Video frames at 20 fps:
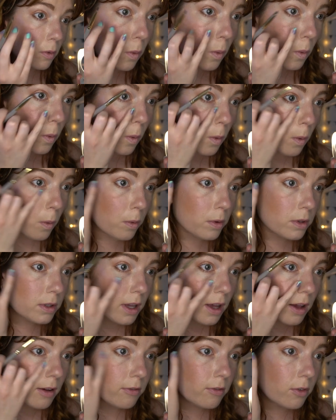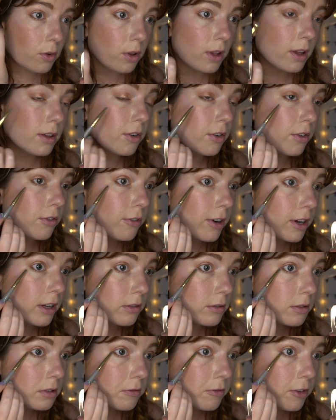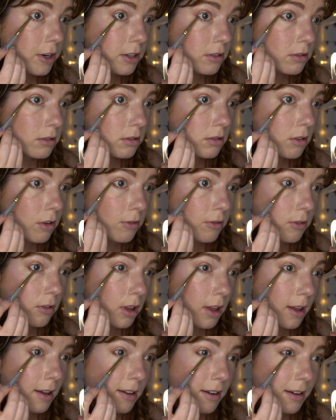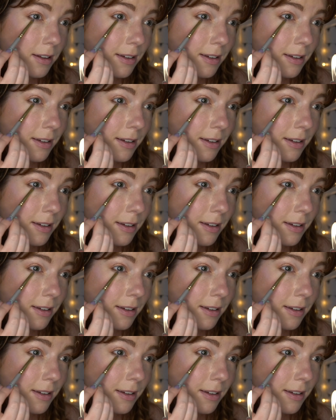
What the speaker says: Oh, was that fallout? No, freckles, not fallout.